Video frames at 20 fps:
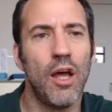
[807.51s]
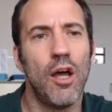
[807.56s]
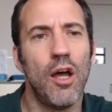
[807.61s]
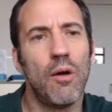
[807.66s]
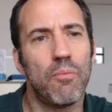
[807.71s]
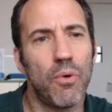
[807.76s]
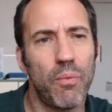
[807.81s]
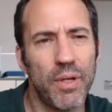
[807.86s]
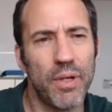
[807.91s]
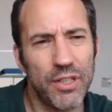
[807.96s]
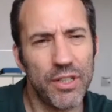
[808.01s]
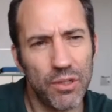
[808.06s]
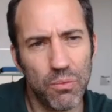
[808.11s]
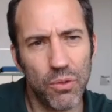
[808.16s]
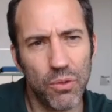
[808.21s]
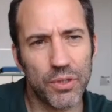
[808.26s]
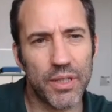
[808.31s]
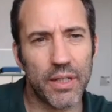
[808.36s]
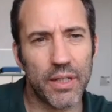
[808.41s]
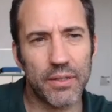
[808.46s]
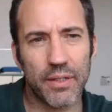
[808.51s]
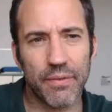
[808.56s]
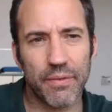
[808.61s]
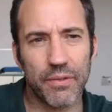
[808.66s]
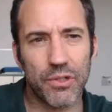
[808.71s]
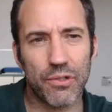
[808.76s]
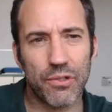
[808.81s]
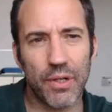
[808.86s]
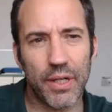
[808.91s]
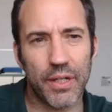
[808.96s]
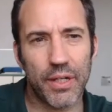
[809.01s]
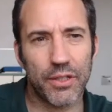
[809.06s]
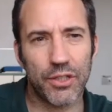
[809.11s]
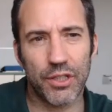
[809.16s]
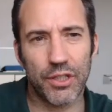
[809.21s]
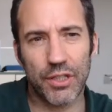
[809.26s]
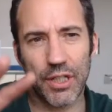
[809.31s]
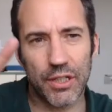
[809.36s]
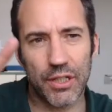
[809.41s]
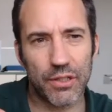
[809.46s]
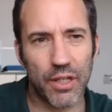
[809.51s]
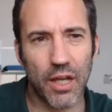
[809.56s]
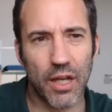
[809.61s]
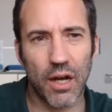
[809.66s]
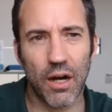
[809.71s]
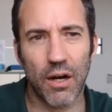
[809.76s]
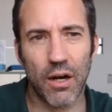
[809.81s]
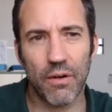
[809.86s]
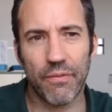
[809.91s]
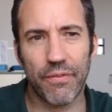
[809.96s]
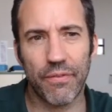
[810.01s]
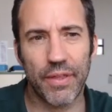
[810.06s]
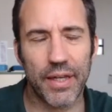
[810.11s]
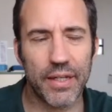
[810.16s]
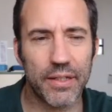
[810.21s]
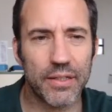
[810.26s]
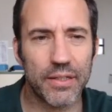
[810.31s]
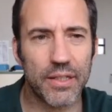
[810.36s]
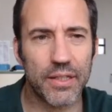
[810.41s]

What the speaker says: But when she walks out in the street, she sees the carved things